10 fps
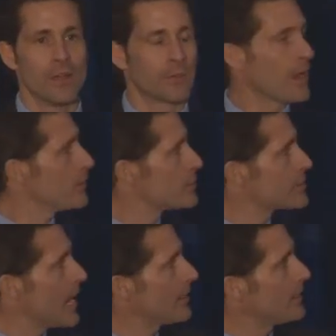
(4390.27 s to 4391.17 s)
But
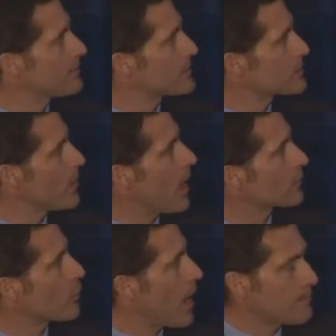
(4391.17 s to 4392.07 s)
understand that if the stock
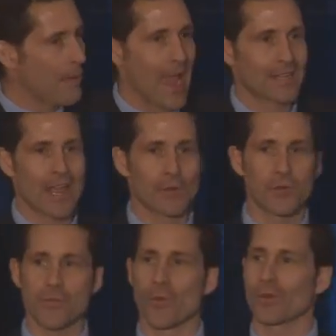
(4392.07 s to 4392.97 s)
dropped back down
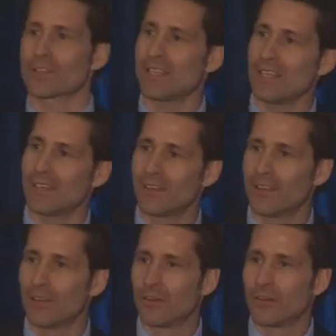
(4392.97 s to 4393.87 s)
to
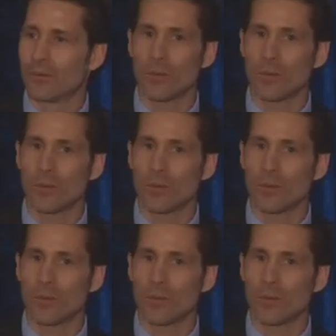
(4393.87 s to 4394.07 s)
14,